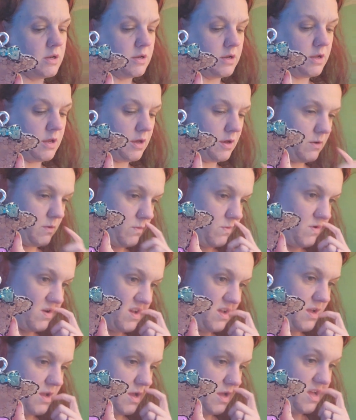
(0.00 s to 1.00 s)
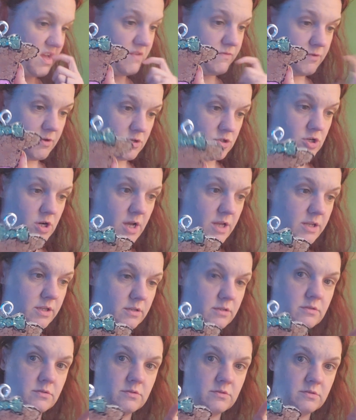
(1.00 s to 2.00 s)
Now, I've not tried
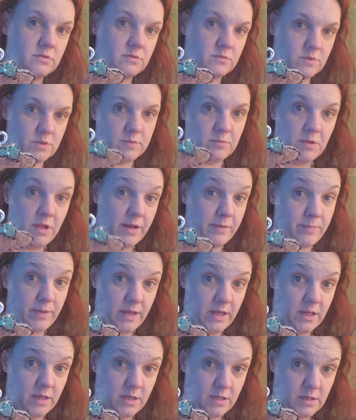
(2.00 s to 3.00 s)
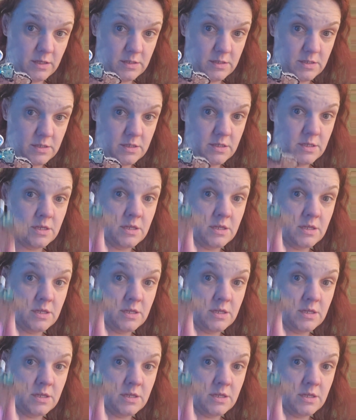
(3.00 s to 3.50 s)
it with the black paint yet,